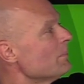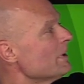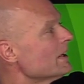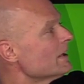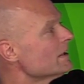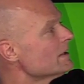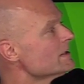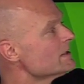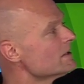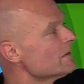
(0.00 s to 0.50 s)

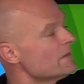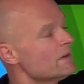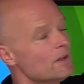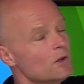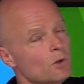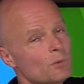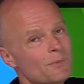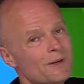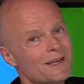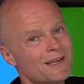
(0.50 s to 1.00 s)
because of
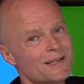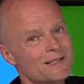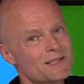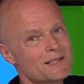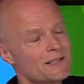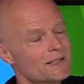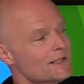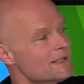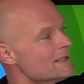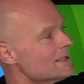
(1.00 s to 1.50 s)
the omega
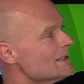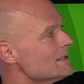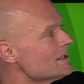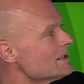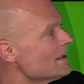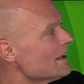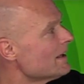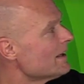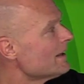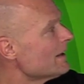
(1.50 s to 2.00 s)

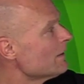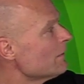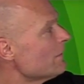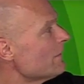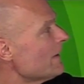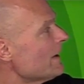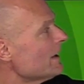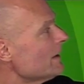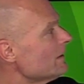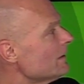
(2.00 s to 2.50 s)
6s, the high
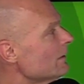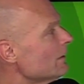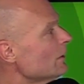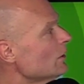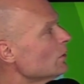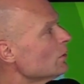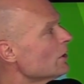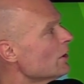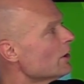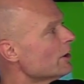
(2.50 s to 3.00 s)
fat, the
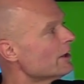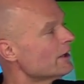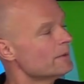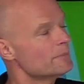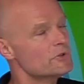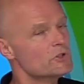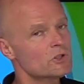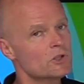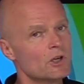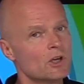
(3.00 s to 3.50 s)
low
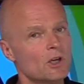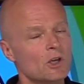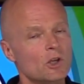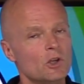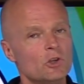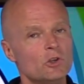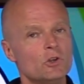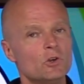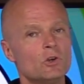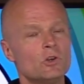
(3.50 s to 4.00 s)
carbs,
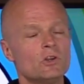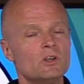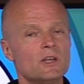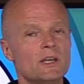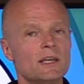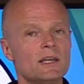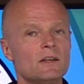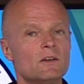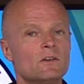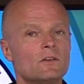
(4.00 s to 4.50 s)
you could
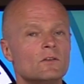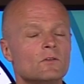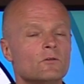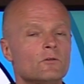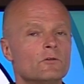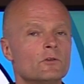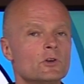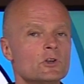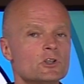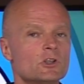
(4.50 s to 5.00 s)
eat
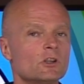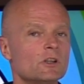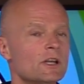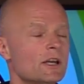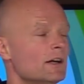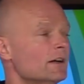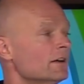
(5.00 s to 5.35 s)
virtually